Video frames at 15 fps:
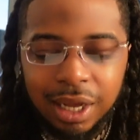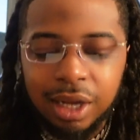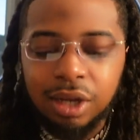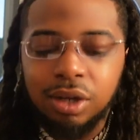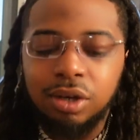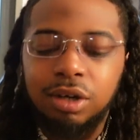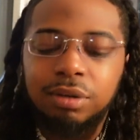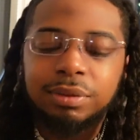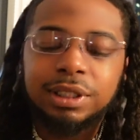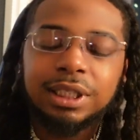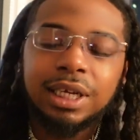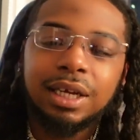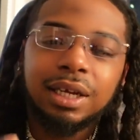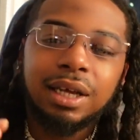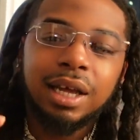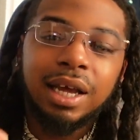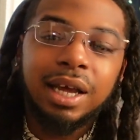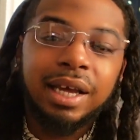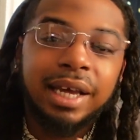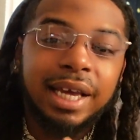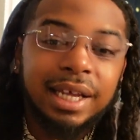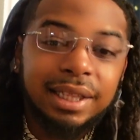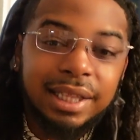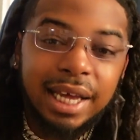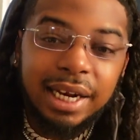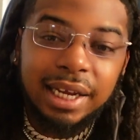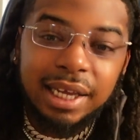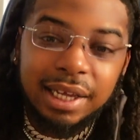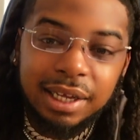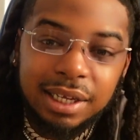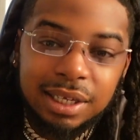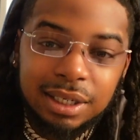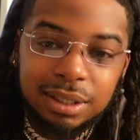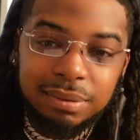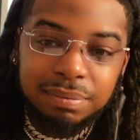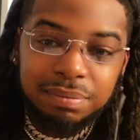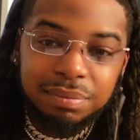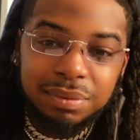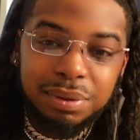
You know what I'm saying? Hit that income